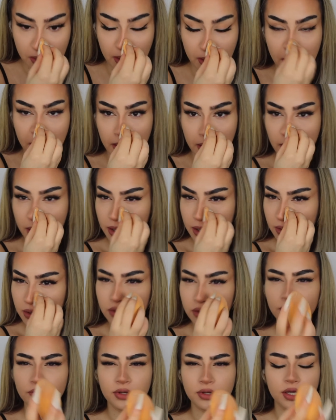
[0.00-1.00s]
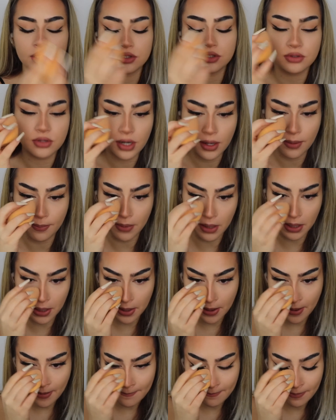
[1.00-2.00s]
I don't know if you guys knew that, but
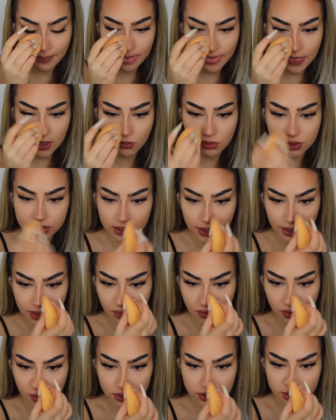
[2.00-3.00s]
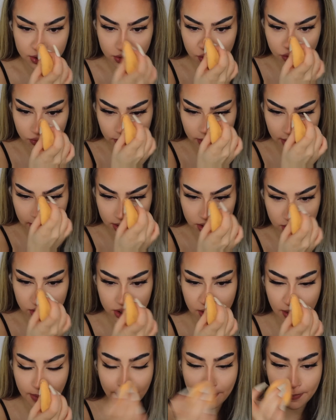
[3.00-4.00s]
it was like a long distance
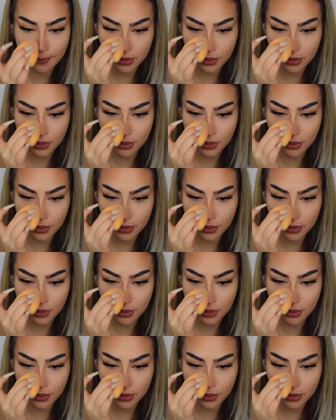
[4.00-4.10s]
relationship.